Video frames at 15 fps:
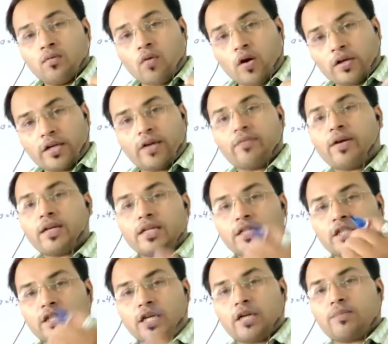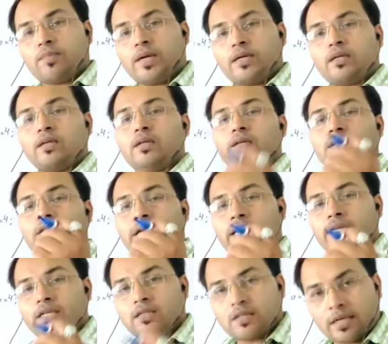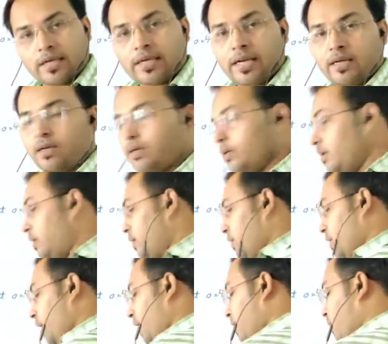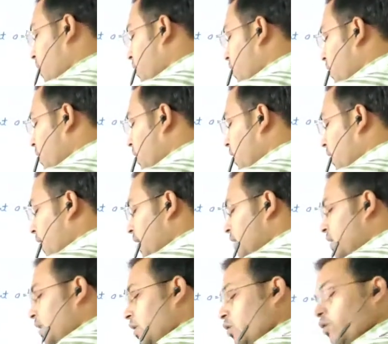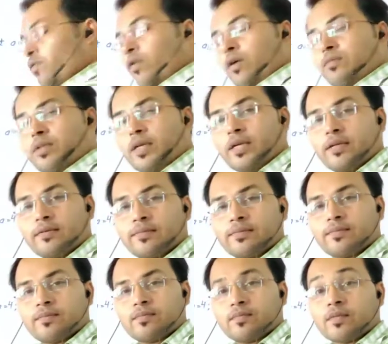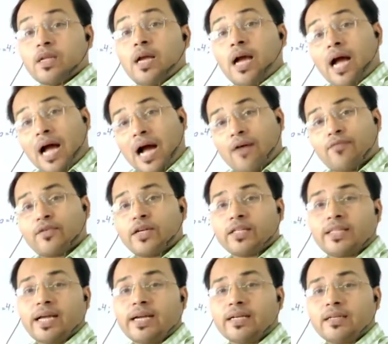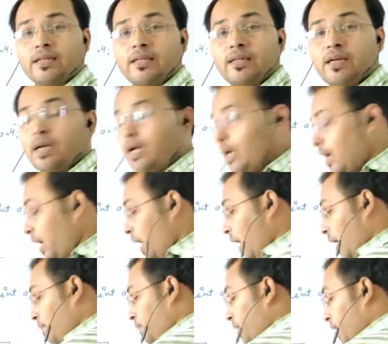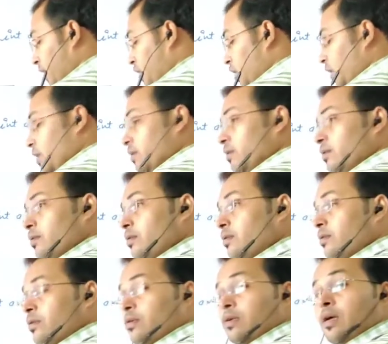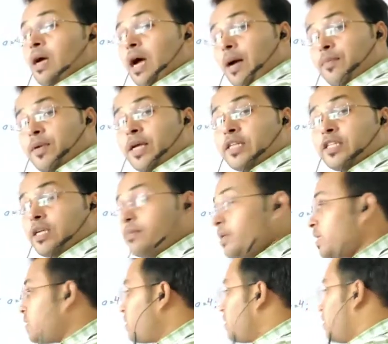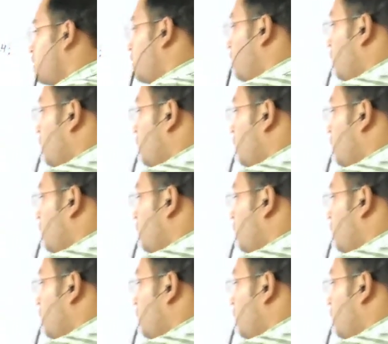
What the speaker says: whatever statement there is written, that will execute from there. After that, updation. Updation means